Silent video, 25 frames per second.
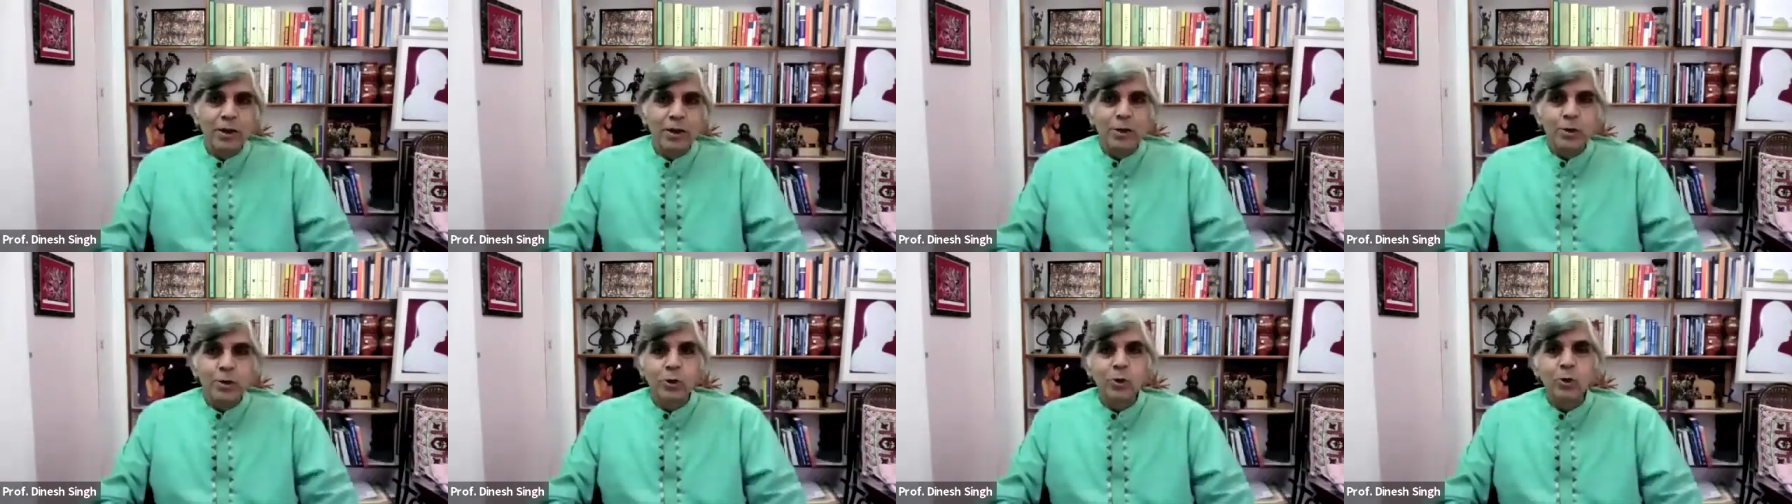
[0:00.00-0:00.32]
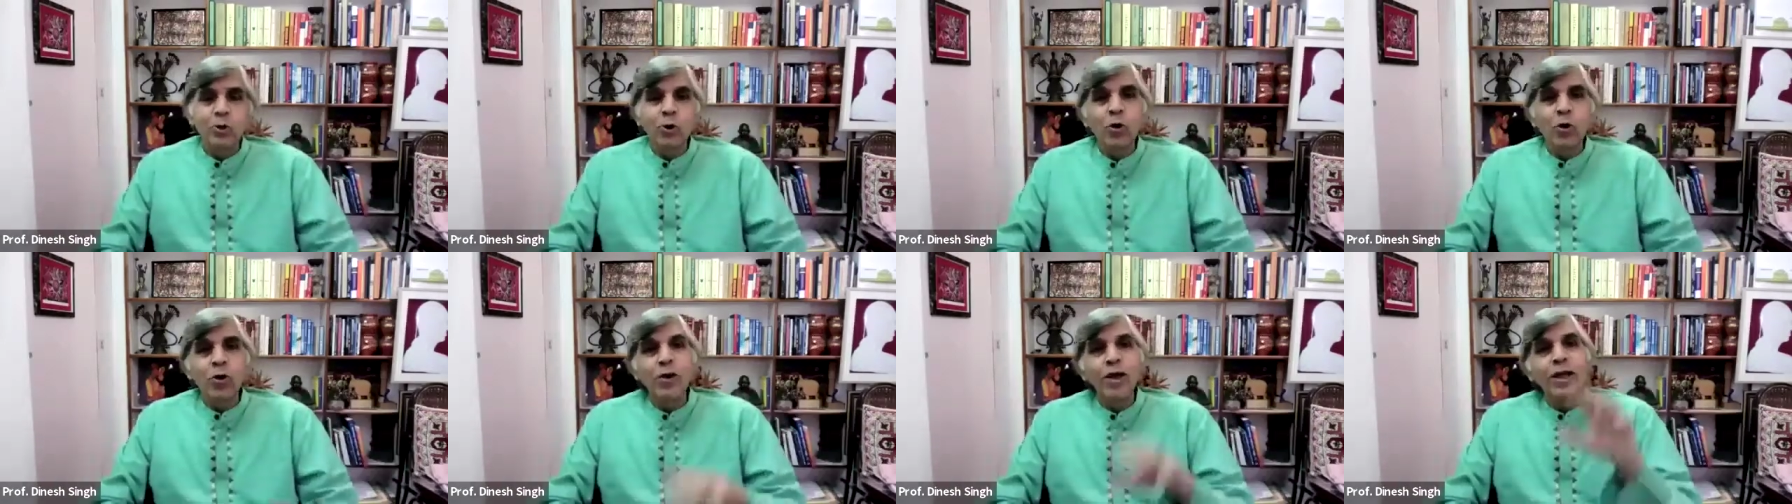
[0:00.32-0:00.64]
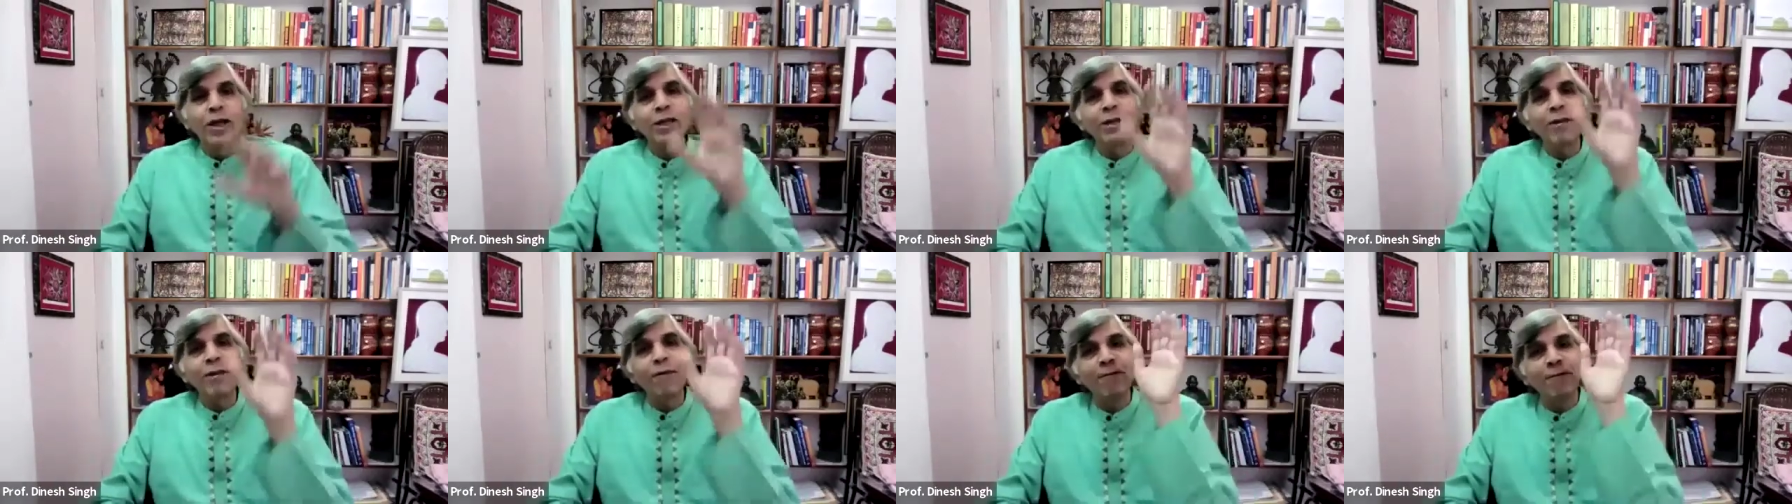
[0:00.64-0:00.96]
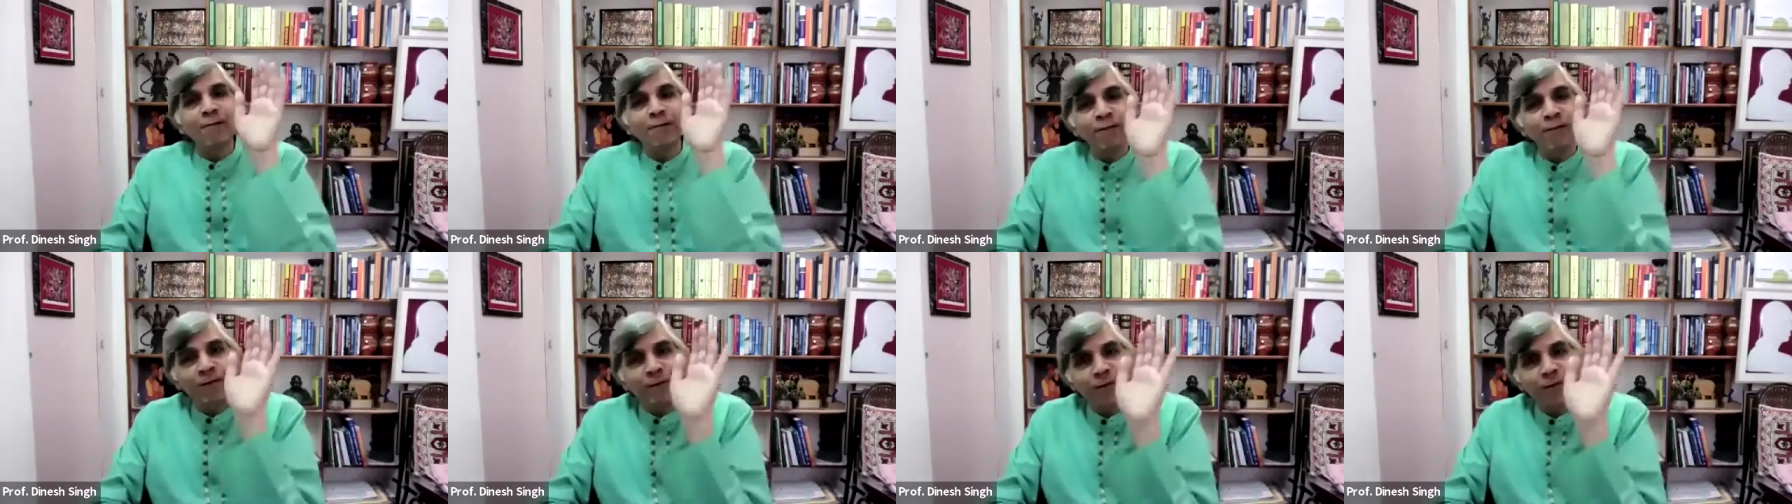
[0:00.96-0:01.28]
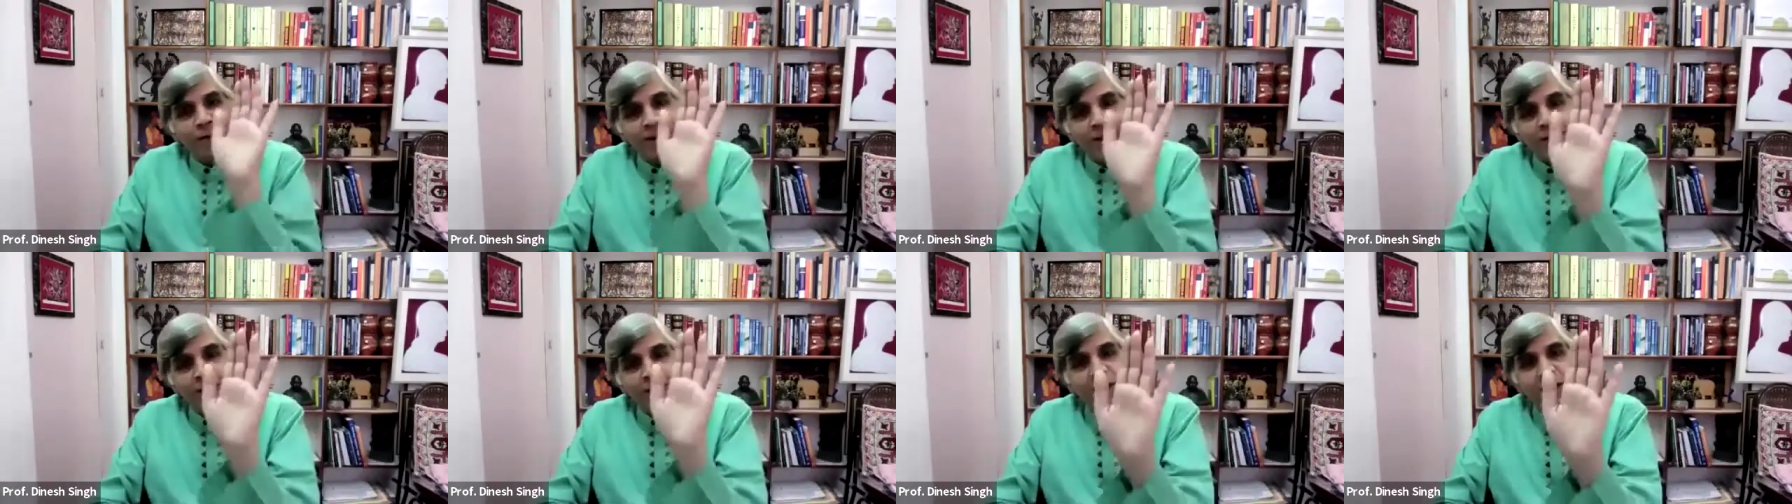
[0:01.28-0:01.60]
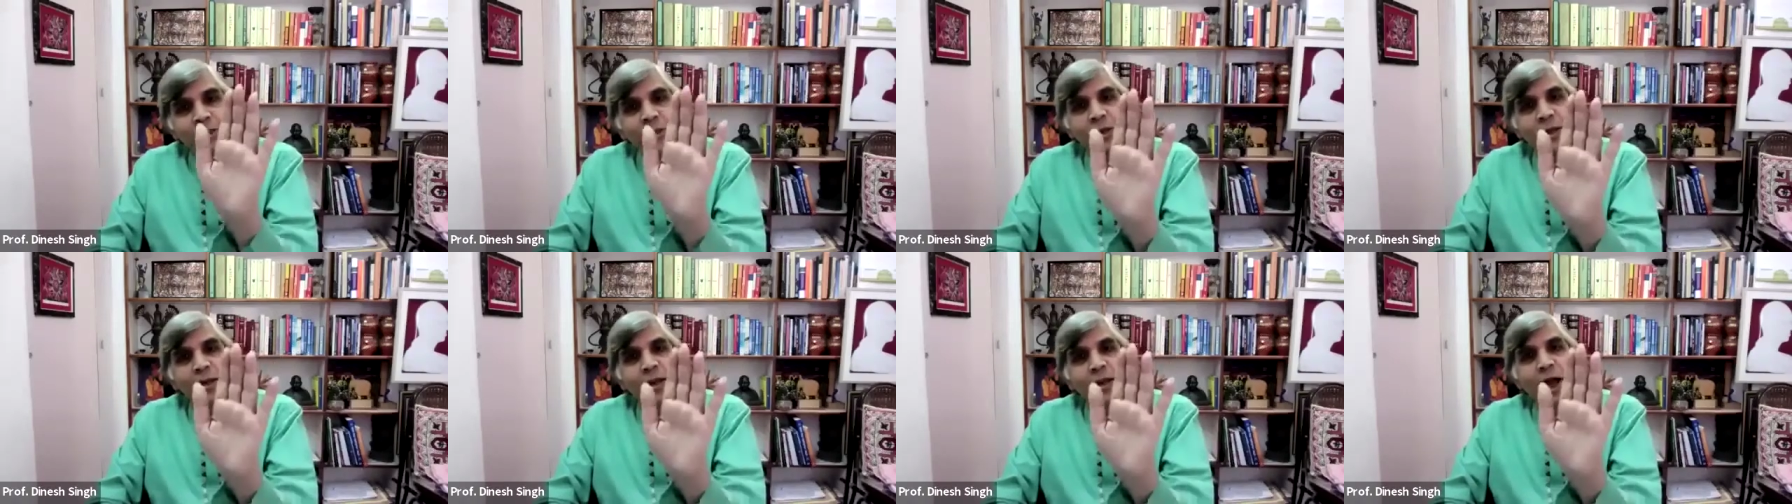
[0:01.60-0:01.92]
So in the
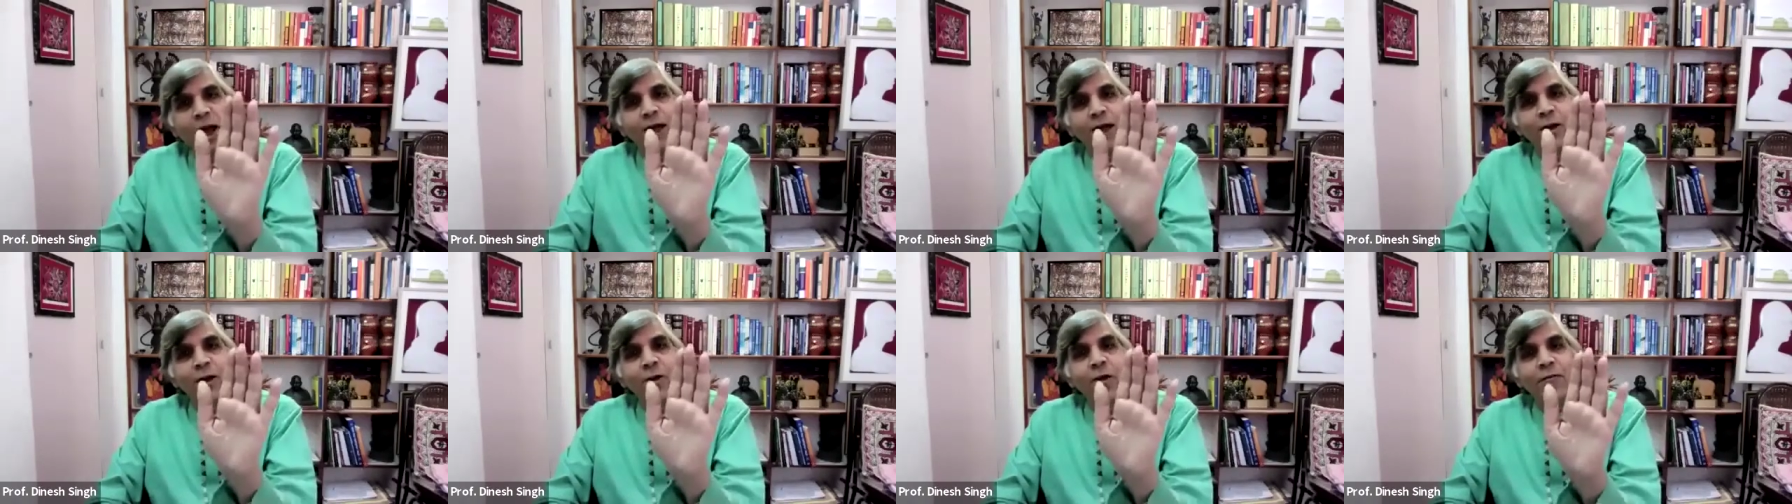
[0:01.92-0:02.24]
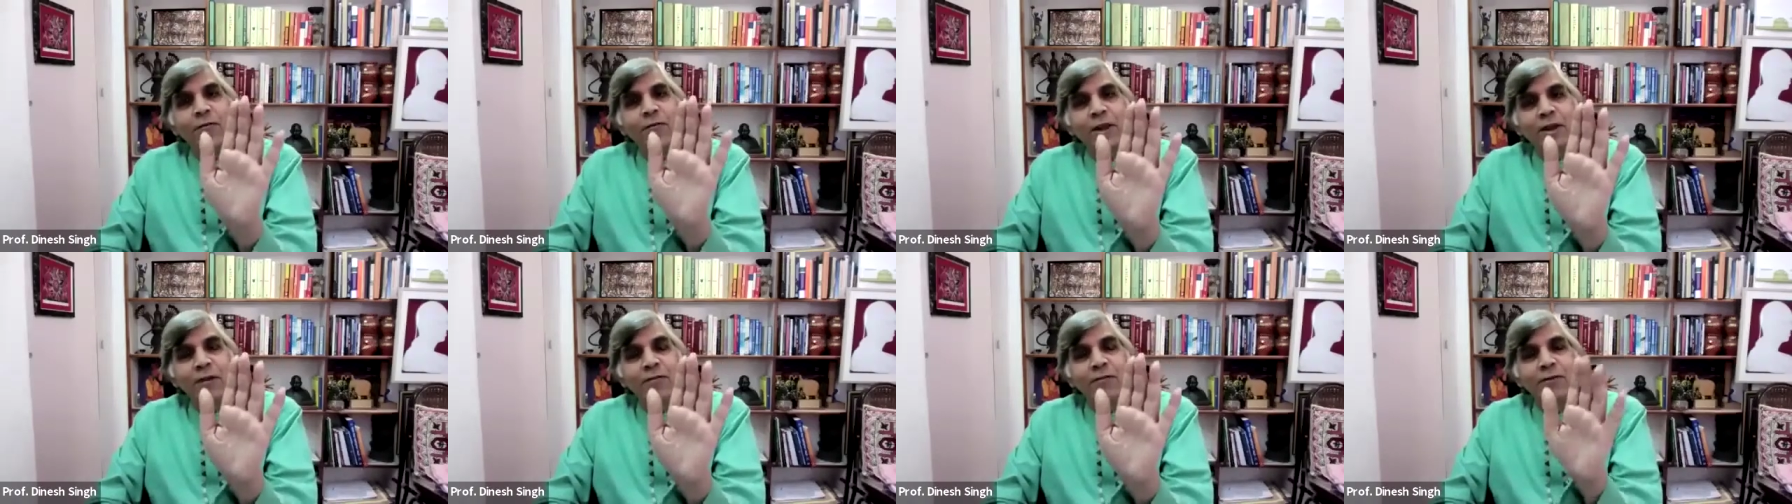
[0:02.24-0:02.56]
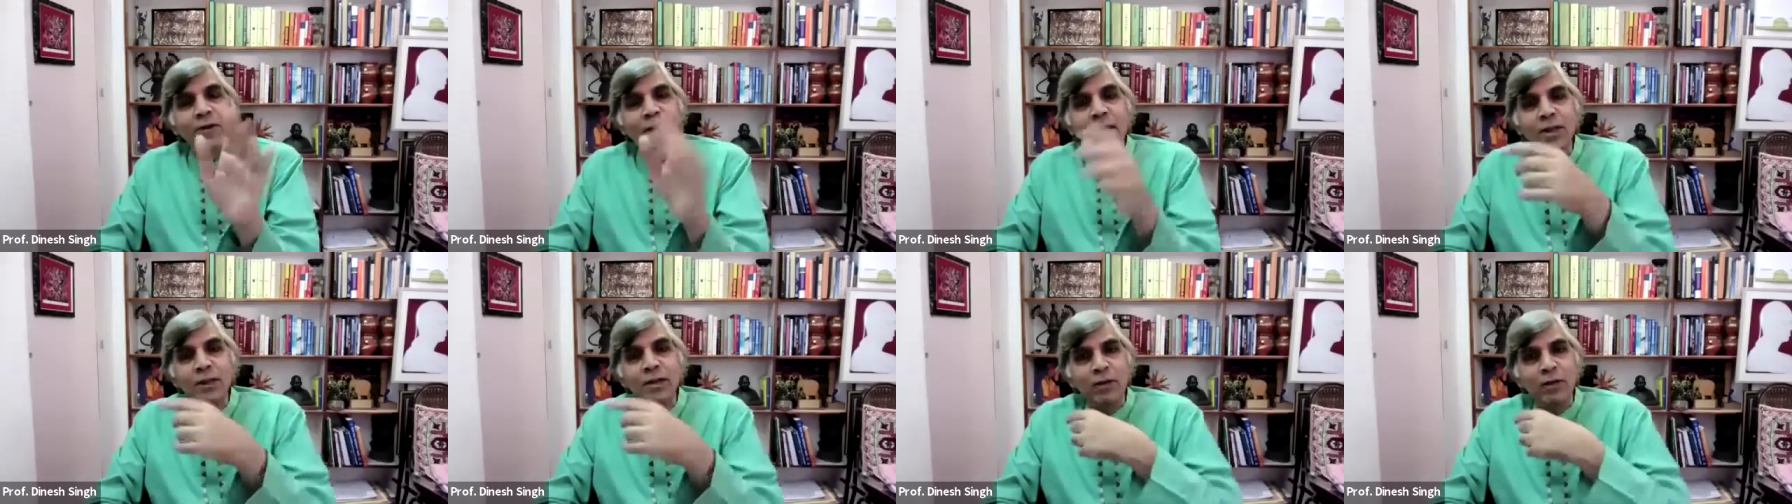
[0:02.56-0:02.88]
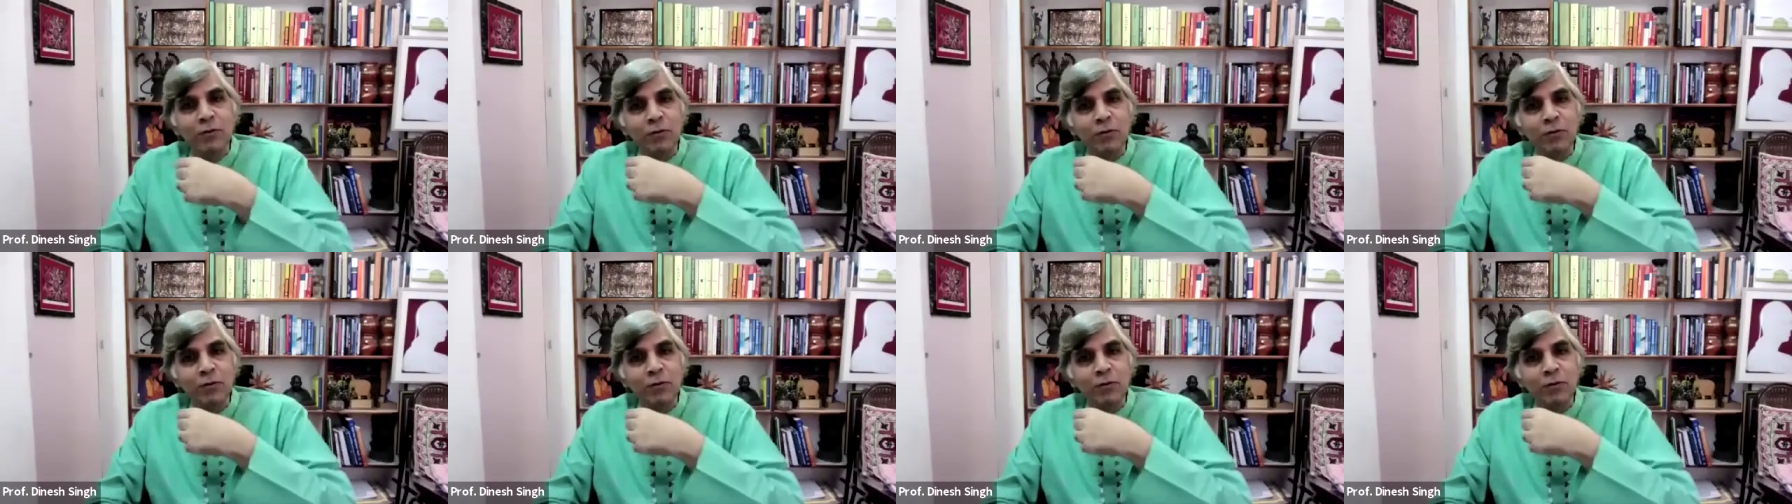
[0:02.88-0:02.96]
first line of defense,